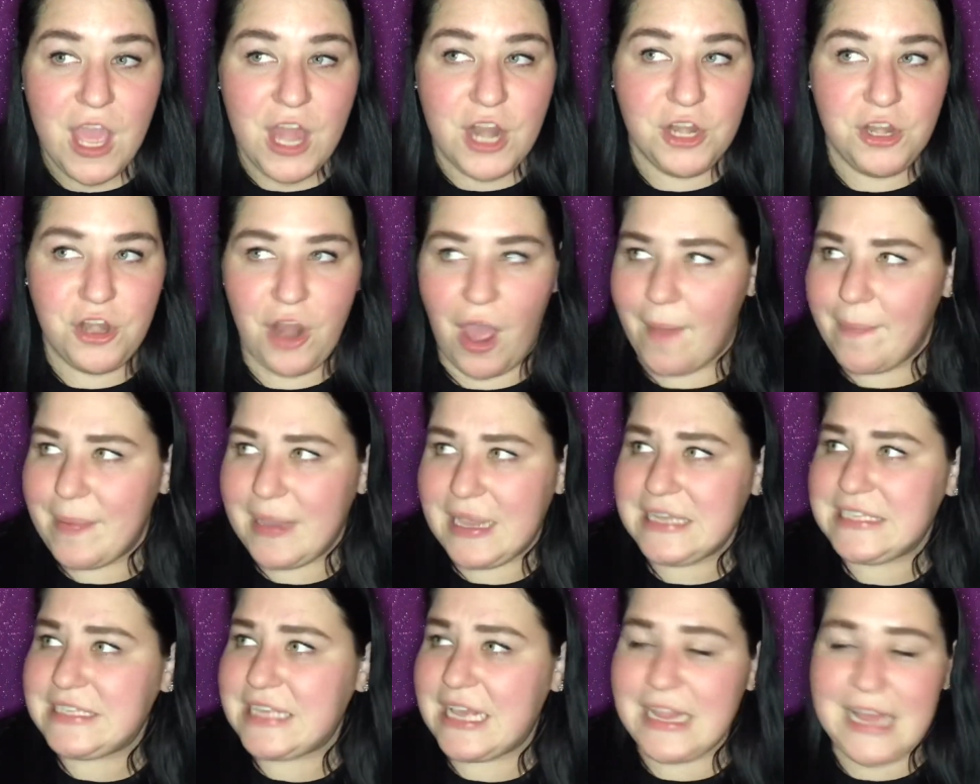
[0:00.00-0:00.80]
Not
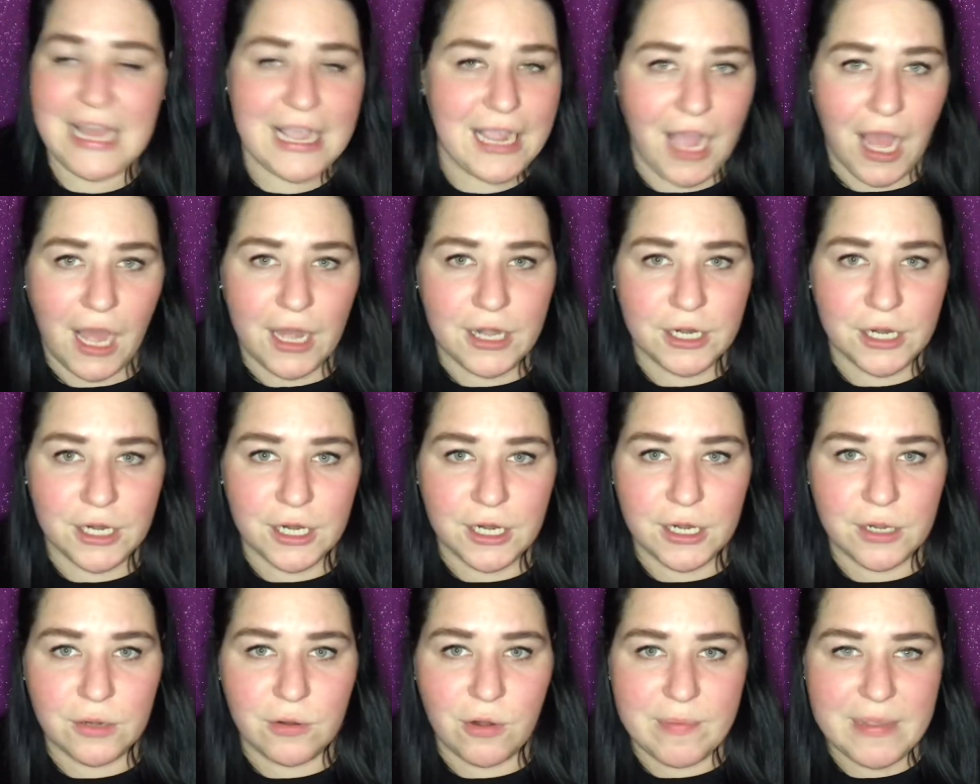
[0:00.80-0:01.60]
because I like got
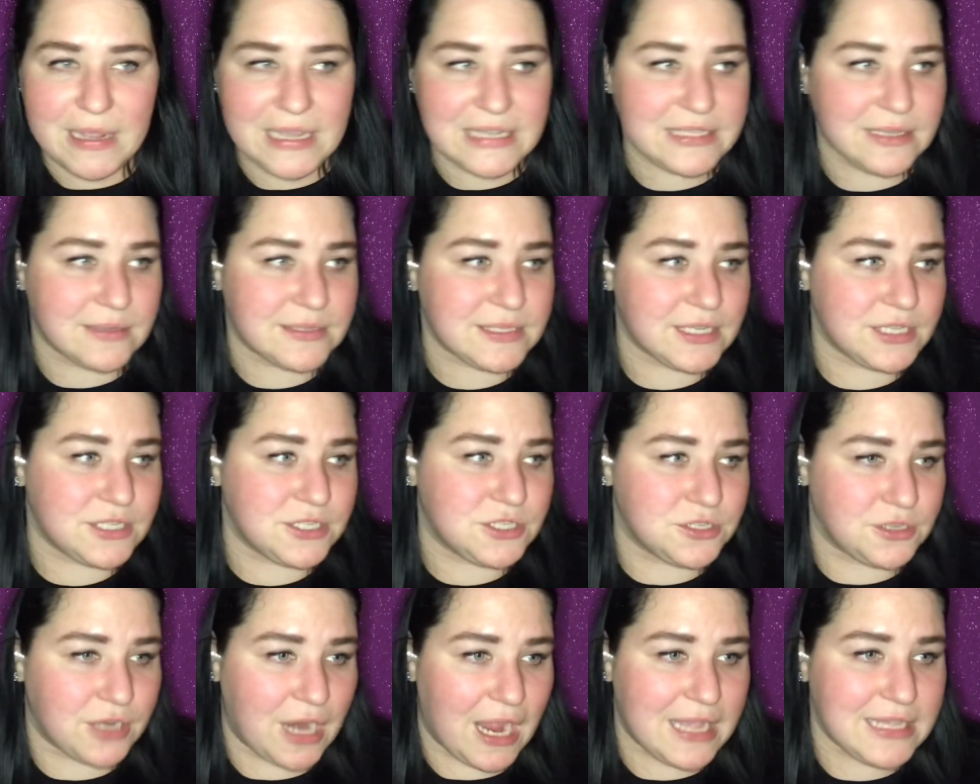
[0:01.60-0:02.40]
hurt or because I was like
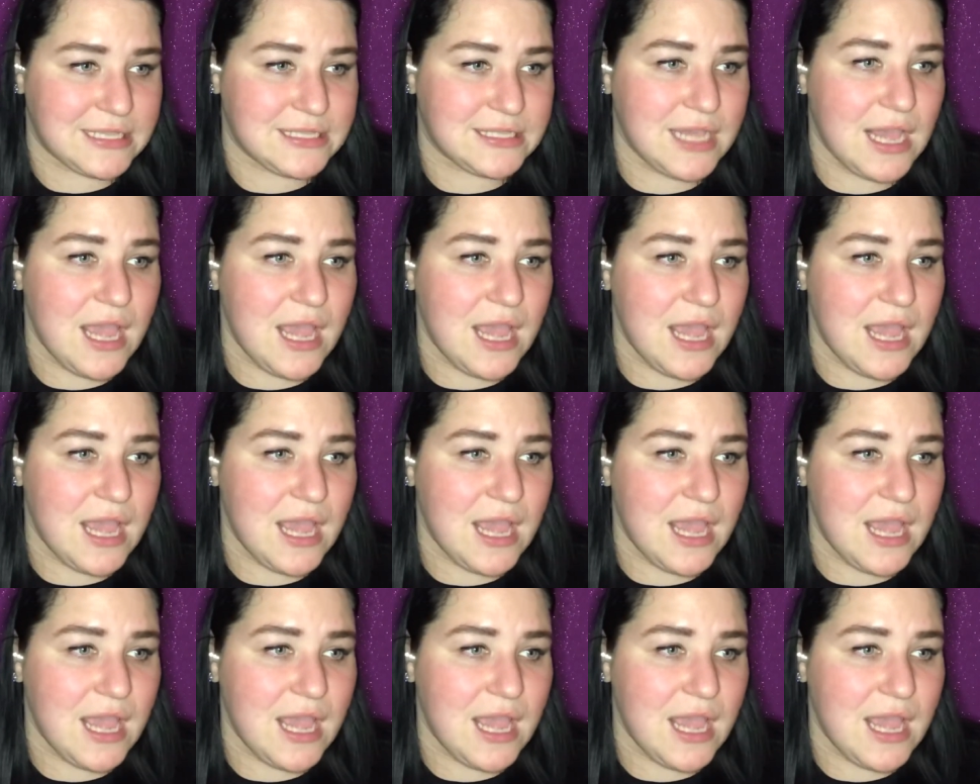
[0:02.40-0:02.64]
stressed,